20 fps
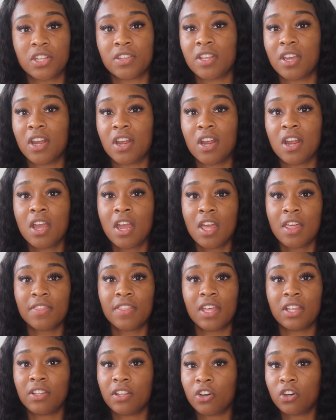in there.
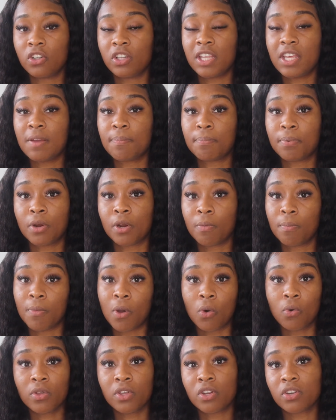They literally
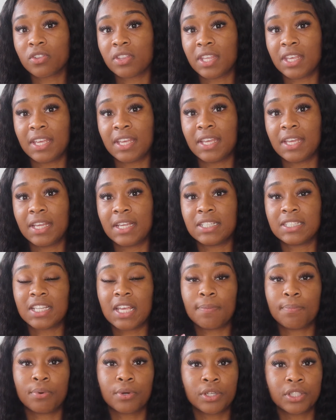promote your things.
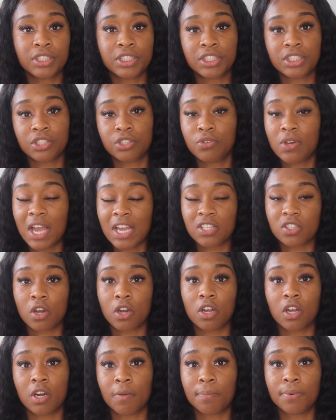They push, you guys
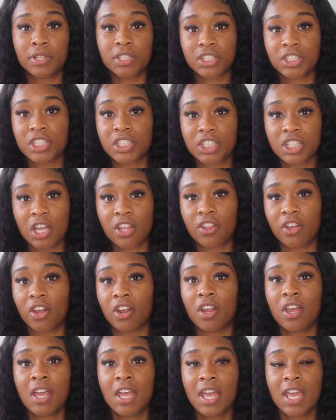are going to push each
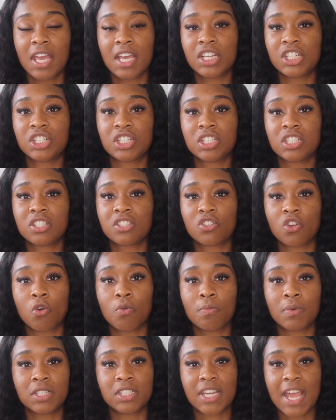other. It's just
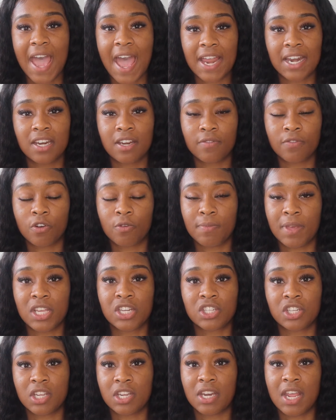so much added
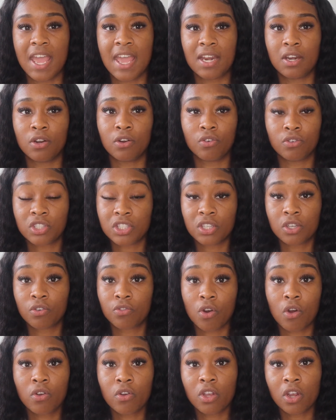information. And to
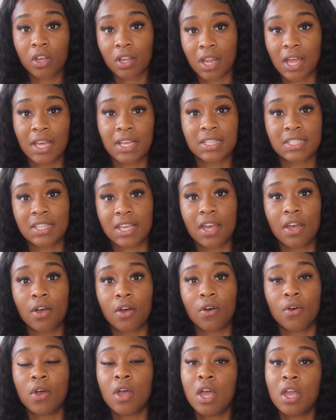grow your
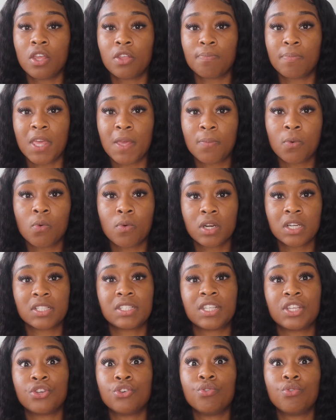clientele, people want to
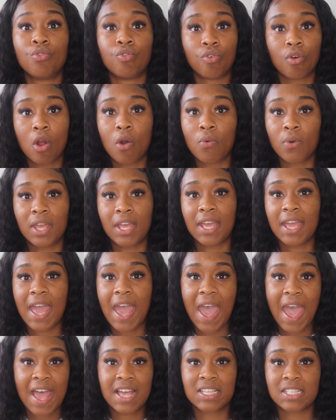see you growing
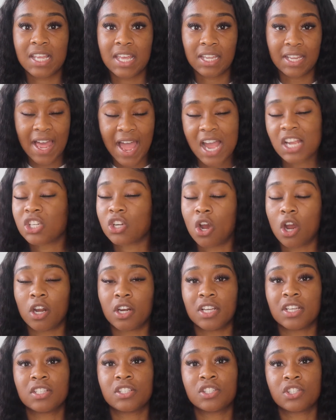as a lash
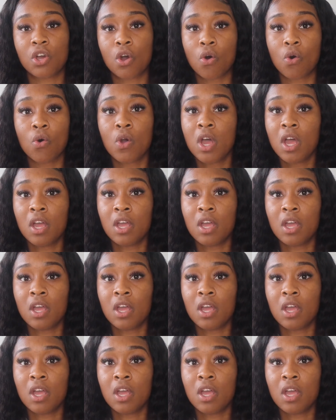artist. So